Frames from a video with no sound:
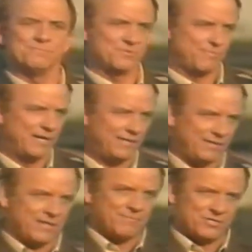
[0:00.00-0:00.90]
sprang
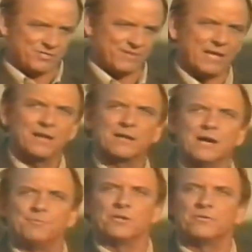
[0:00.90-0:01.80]
the image of the
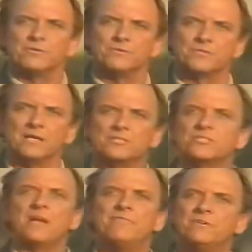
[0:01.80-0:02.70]
helicopter crews as
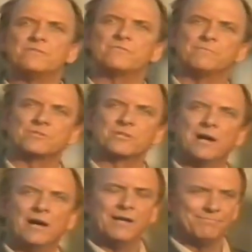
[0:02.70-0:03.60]
saviors from the
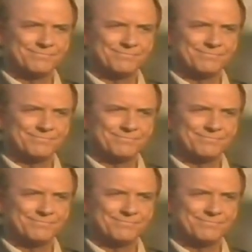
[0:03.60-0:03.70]
sky.